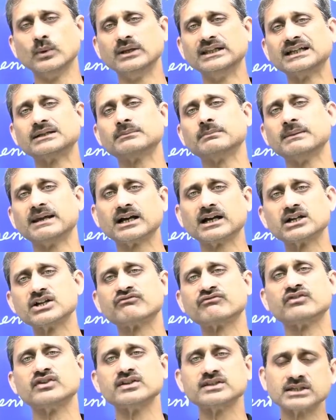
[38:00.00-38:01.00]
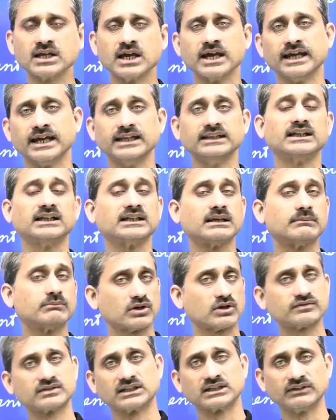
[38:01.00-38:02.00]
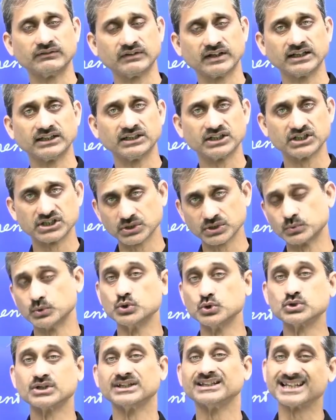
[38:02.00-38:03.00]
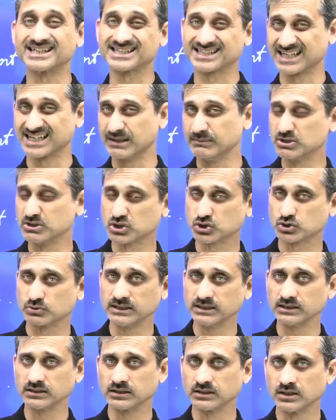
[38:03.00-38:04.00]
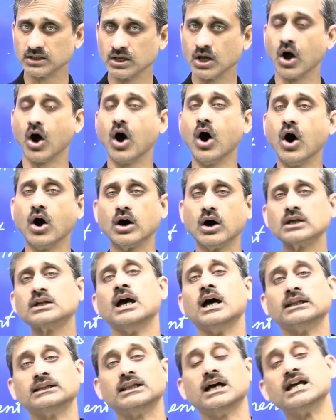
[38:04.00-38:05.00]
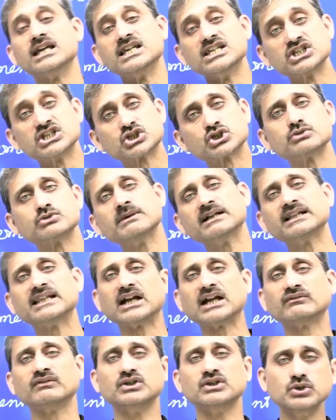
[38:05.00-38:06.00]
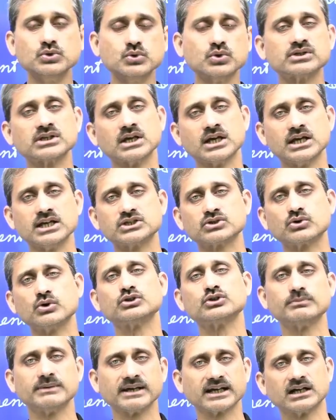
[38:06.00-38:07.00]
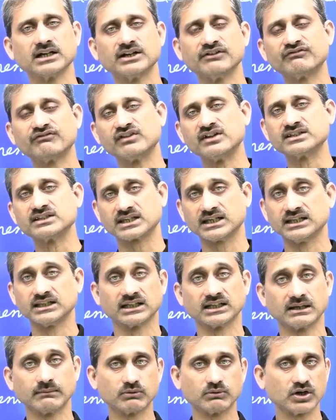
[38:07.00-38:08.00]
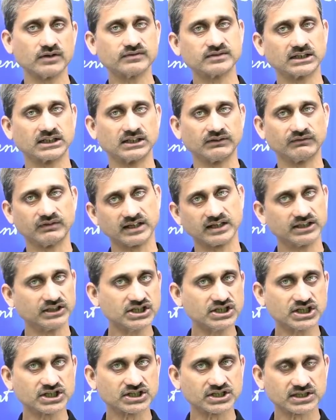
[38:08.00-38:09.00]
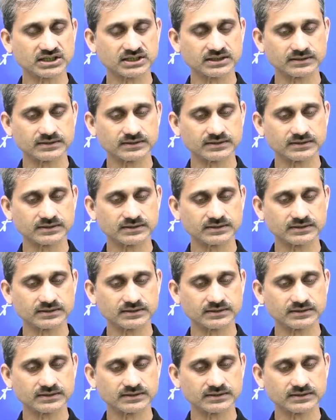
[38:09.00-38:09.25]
it make a difference in the number of significant digits using the same instrument? Or the instrument that we use is going to make a difference in the number of significant digits?